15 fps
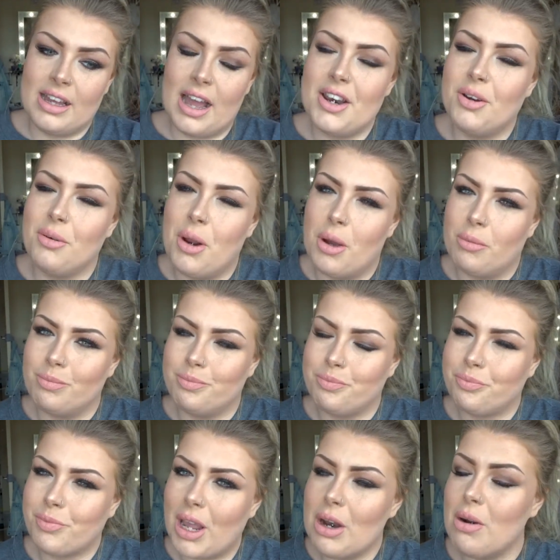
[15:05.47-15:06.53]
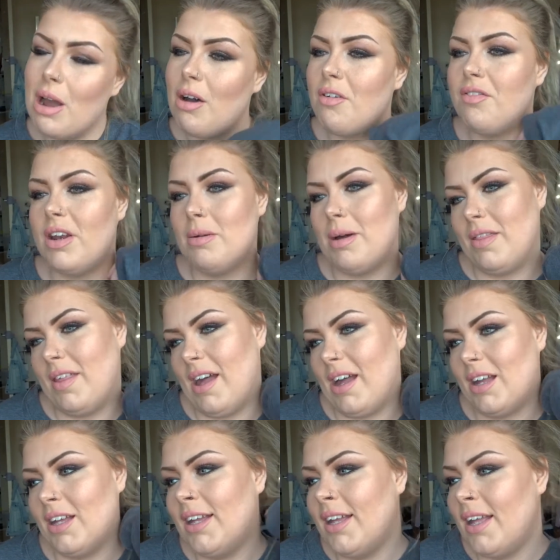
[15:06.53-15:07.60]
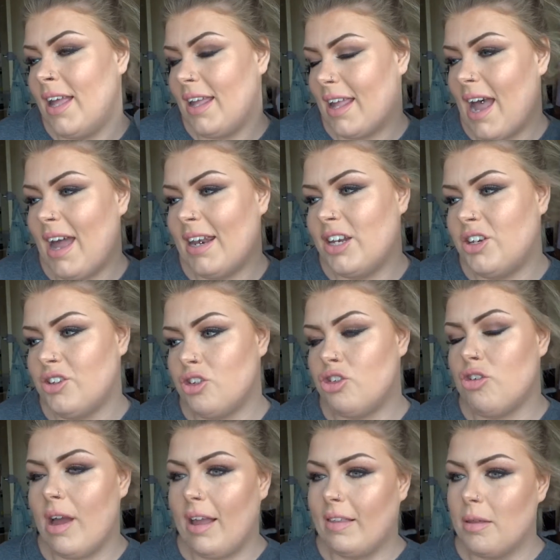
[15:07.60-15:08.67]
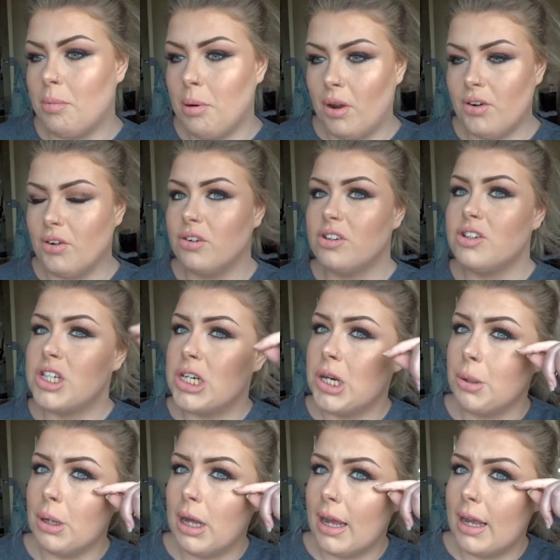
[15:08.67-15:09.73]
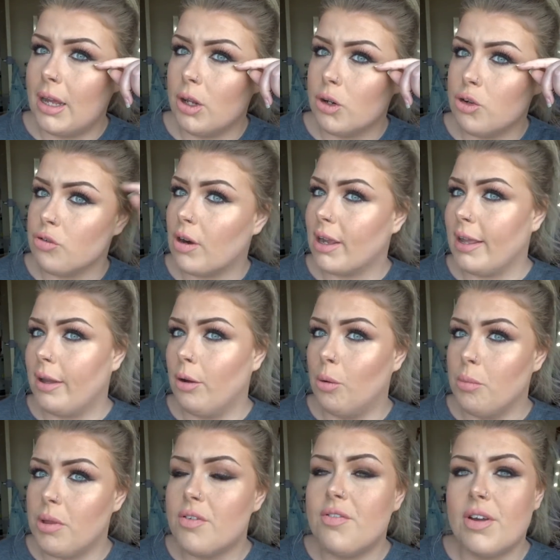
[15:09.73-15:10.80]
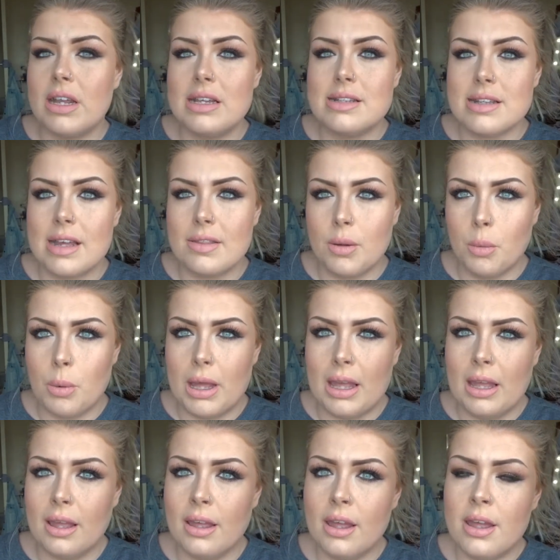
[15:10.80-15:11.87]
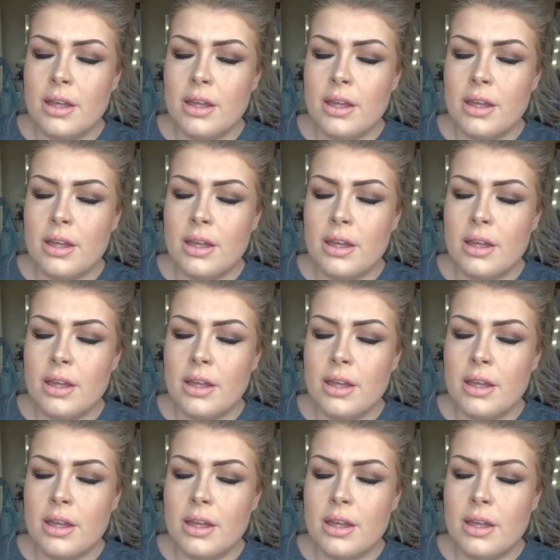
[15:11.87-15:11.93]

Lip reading: I don't know how I feel about that. Kind of does drag the product, you know, like it'll drag it up your face like the wing.